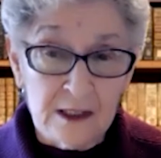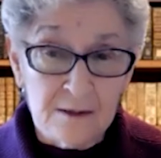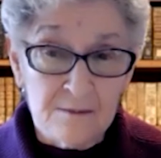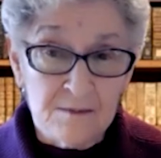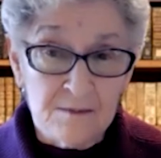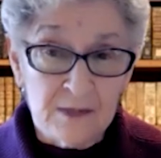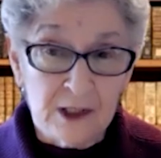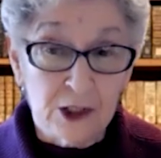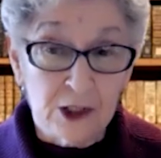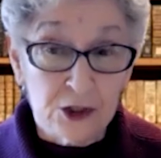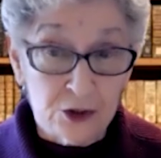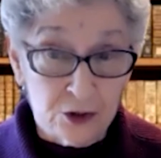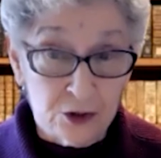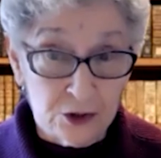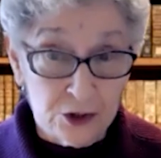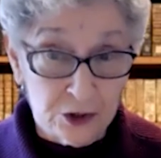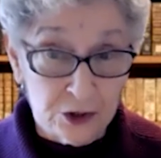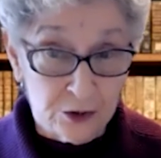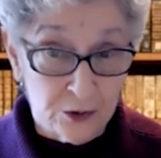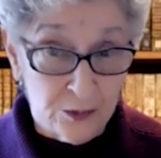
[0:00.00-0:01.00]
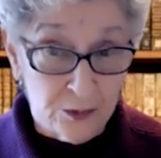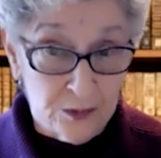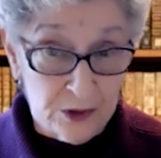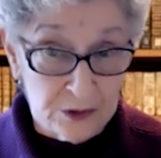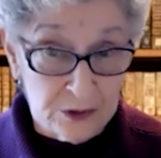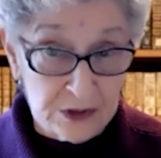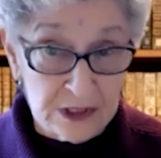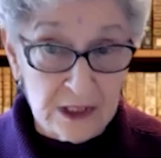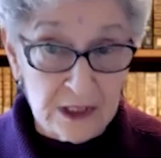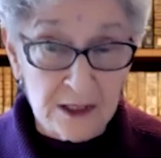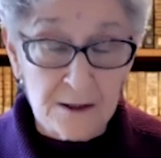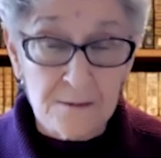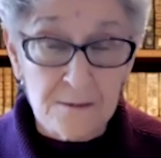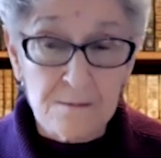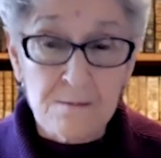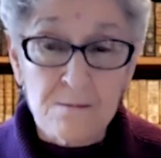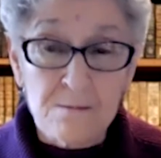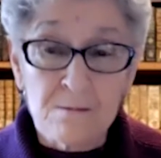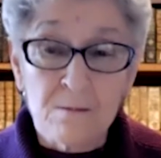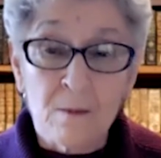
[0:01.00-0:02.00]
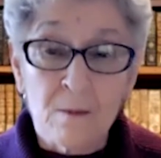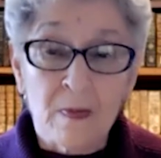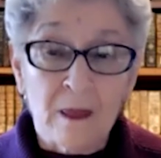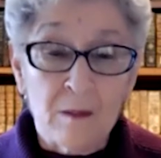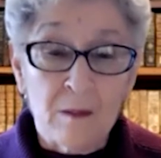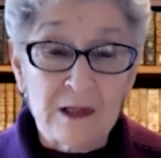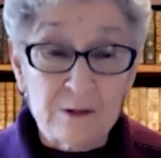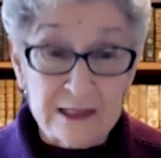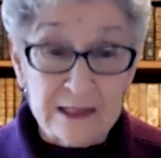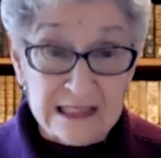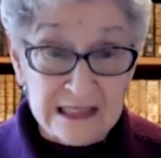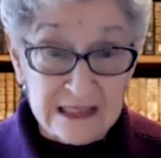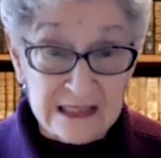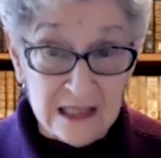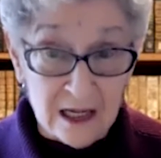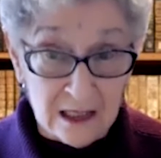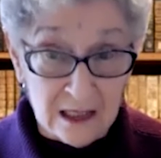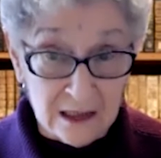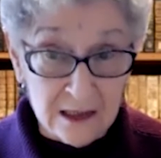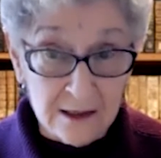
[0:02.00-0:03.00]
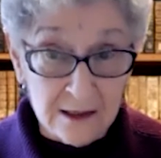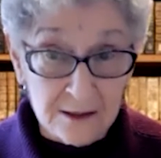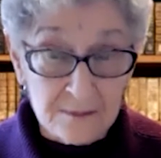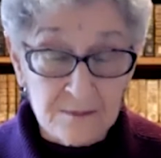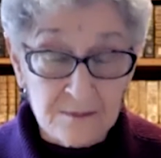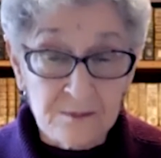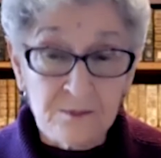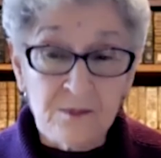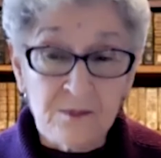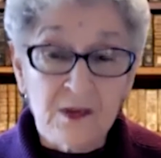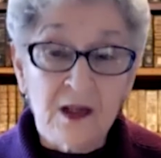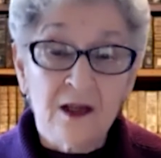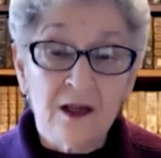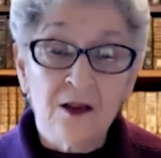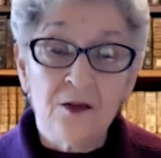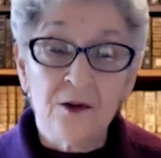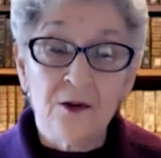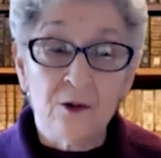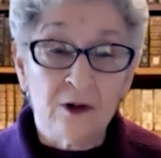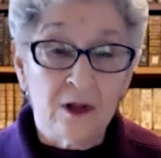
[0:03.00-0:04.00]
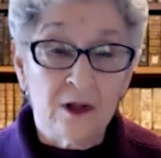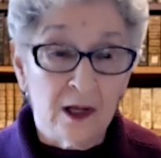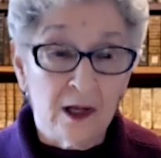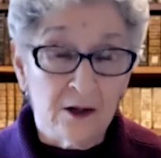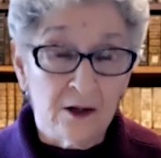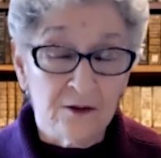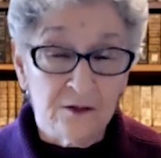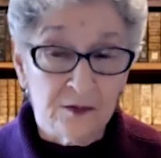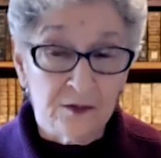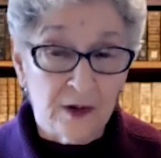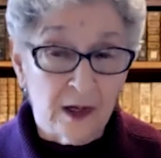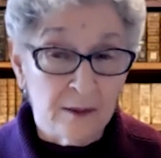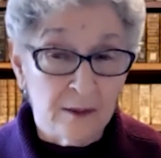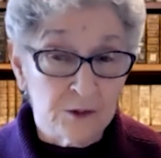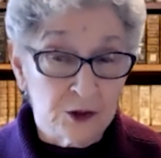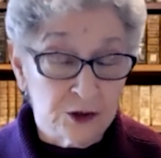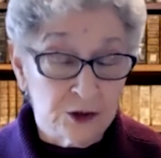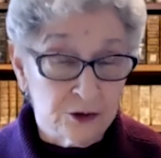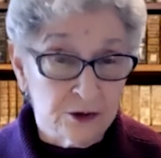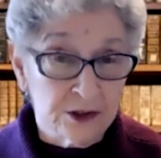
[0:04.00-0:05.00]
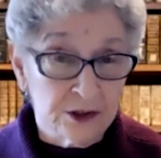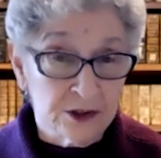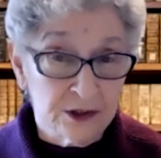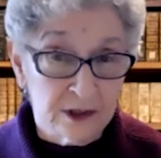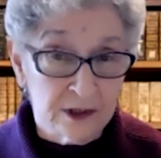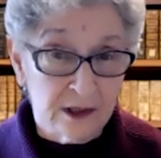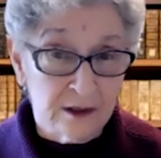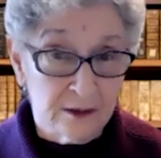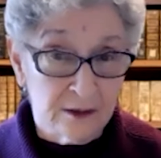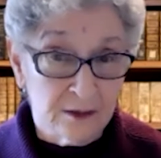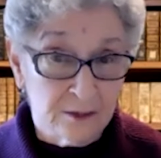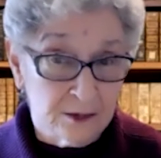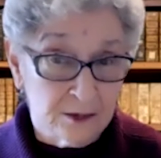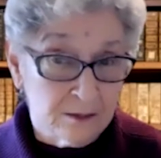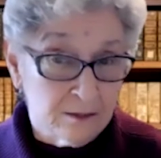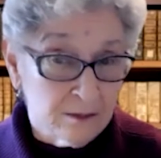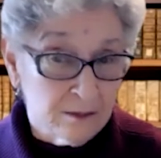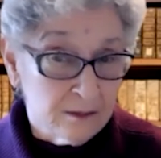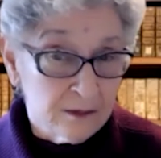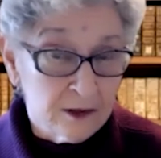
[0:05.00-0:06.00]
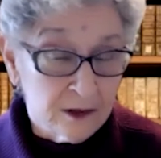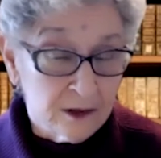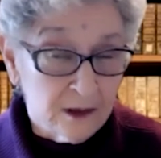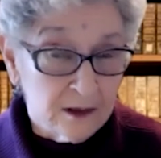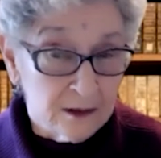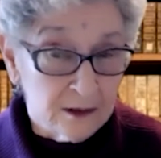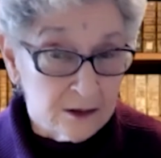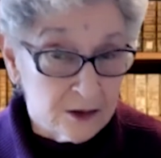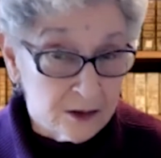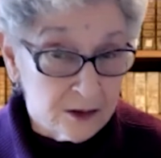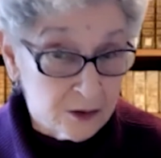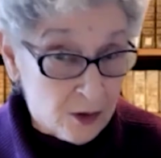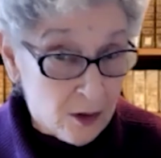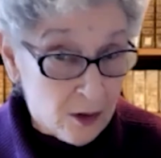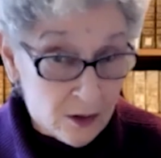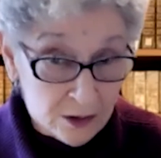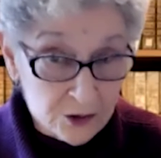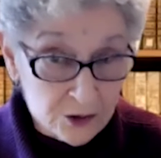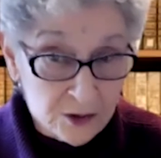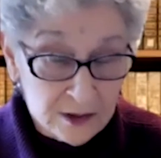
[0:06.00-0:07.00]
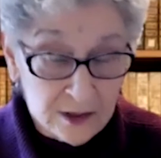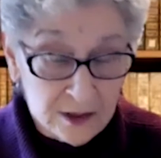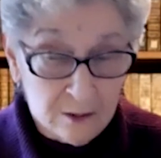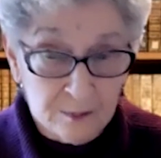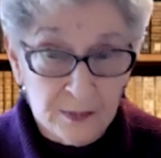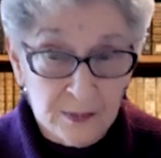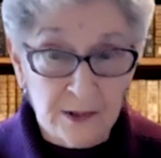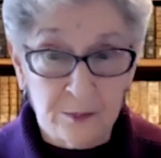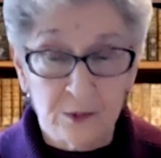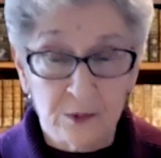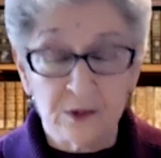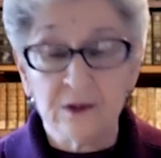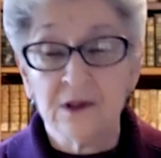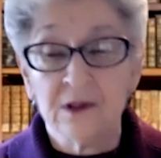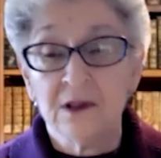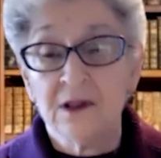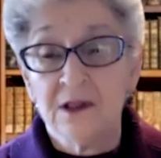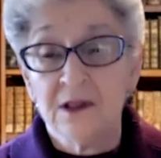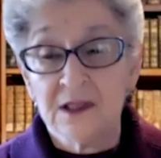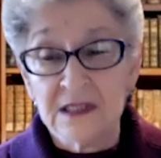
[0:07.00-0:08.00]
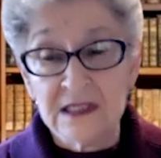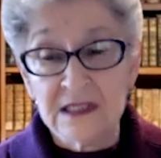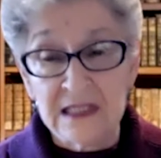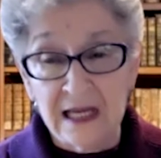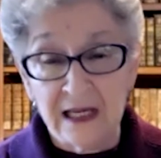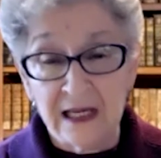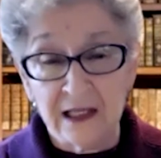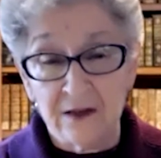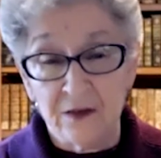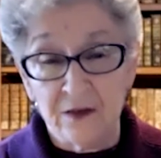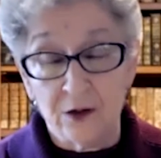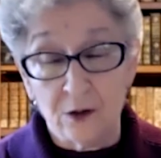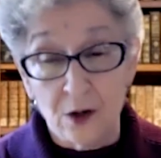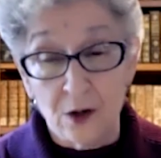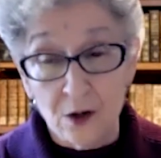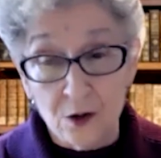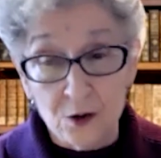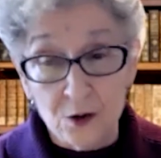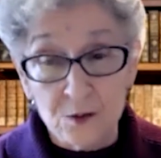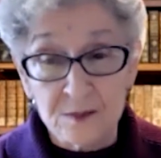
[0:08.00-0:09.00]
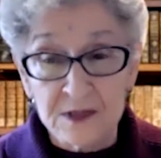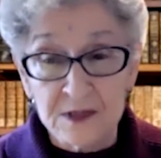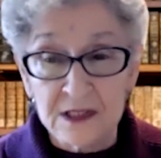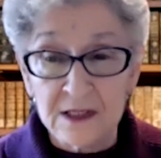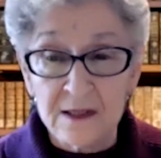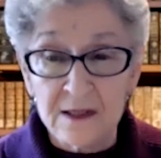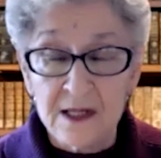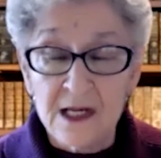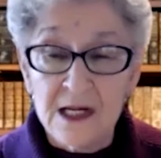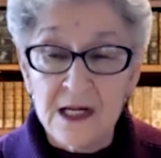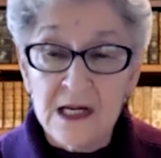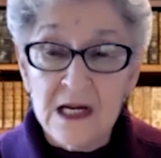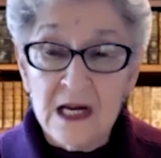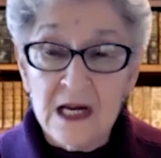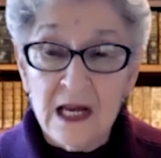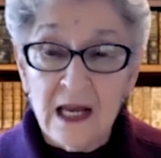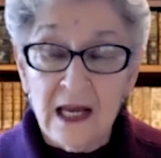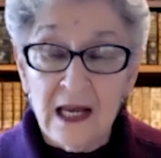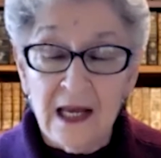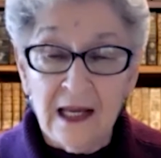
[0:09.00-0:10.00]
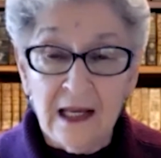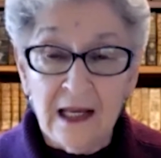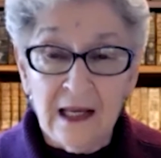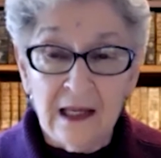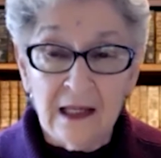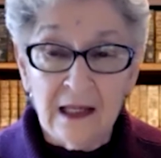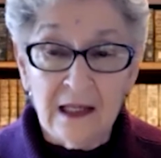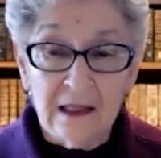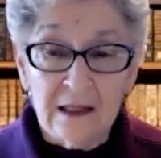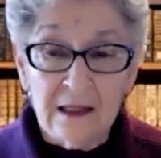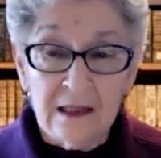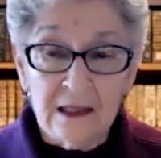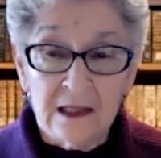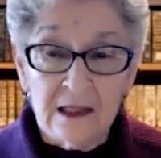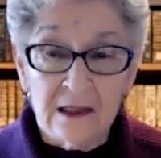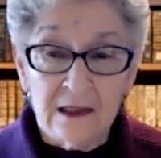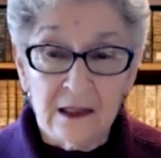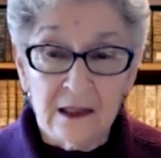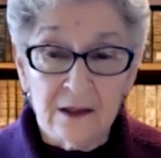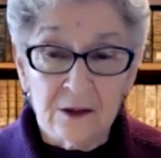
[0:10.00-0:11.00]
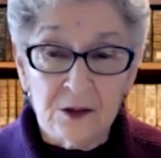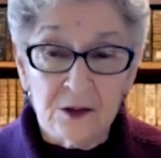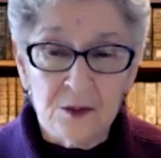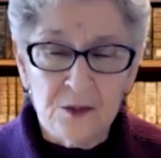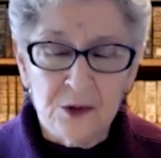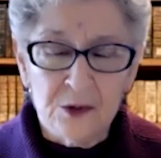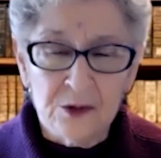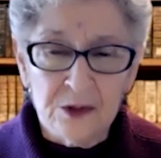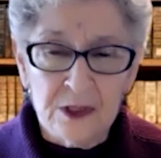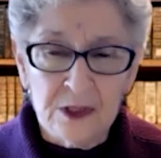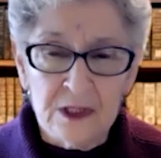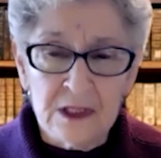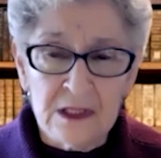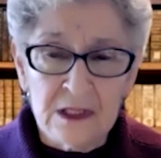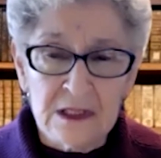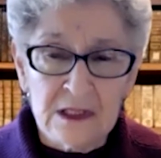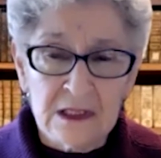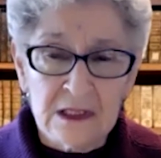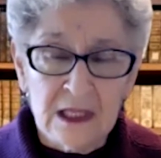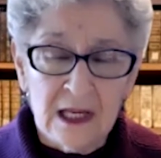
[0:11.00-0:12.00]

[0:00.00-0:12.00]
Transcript: liturgical music. It was sung. There were a lot of, I'm sure, songs that people sang in their homes and in communities,